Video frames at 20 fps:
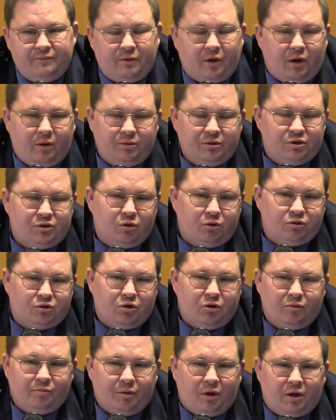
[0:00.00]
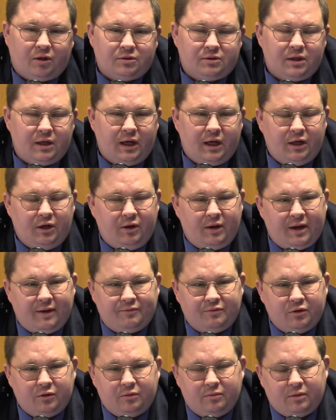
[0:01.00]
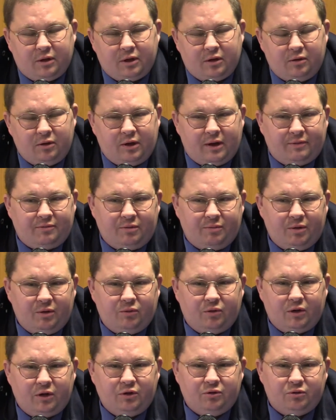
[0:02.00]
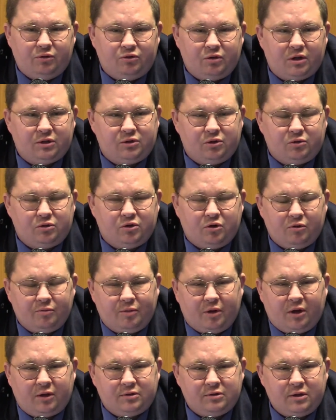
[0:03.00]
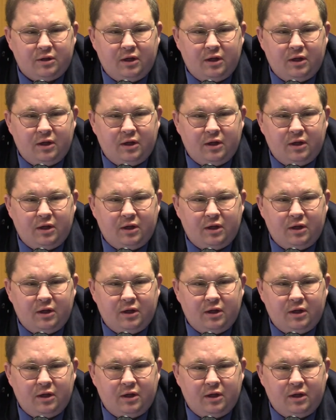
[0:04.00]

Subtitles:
always throws curveballs, and you have to be willing to address those curveballs.